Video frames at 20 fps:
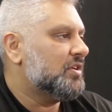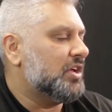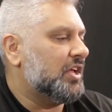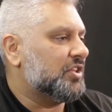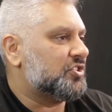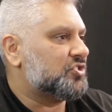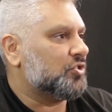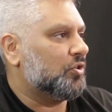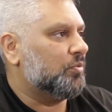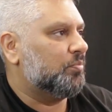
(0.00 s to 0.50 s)

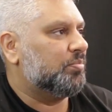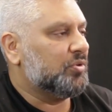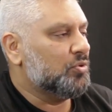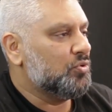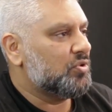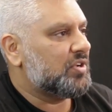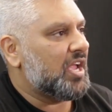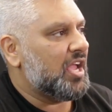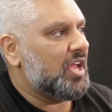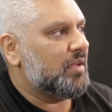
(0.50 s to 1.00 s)
And so
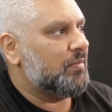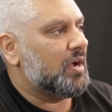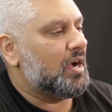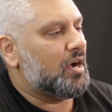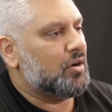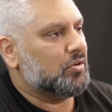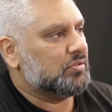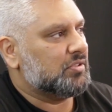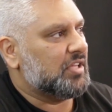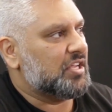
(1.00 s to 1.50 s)
Blue came
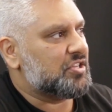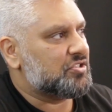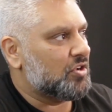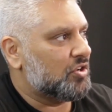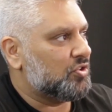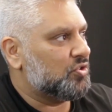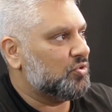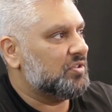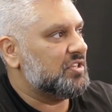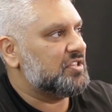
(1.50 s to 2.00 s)
out, they
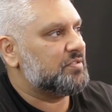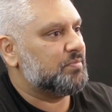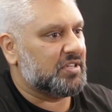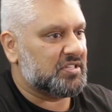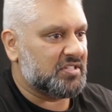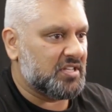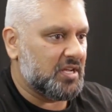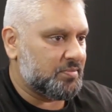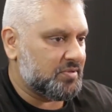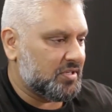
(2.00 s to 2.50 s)
started doing these
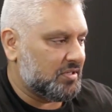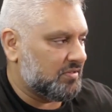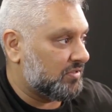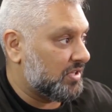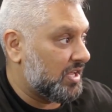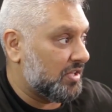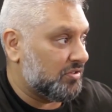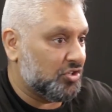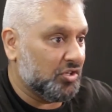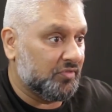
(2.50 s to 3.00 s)
mixtapes,
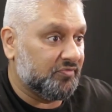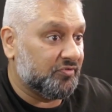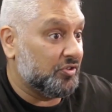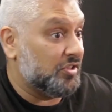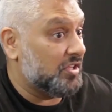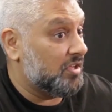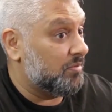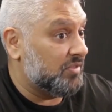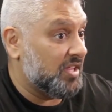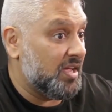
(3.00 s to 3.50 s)
and, and good for
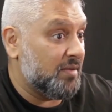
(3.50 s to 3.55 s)
them.